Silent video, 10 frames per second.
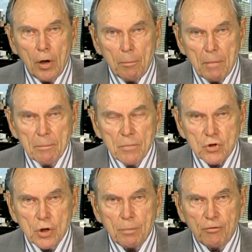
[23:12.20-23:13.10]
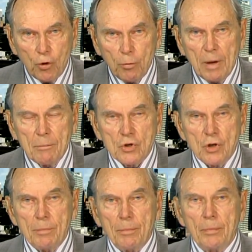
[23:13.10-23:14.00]
membership, full
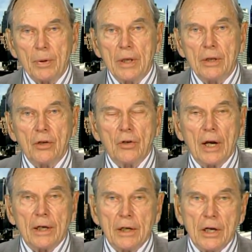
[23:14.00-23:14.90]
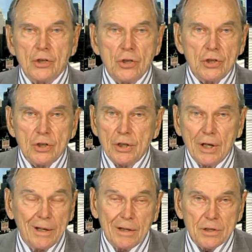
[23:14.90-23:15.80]
membership in the United Nations
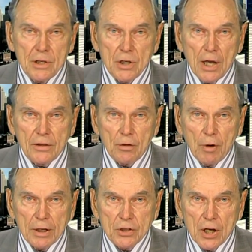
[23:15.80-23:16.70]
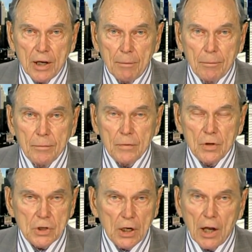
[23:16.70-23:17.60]
today, this is not the right time.
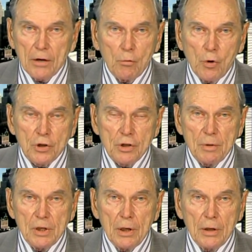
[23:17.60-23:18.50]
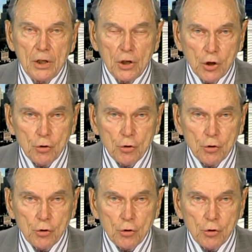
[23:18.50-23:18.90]
There's so apart, a lot of work to be done apart in uh,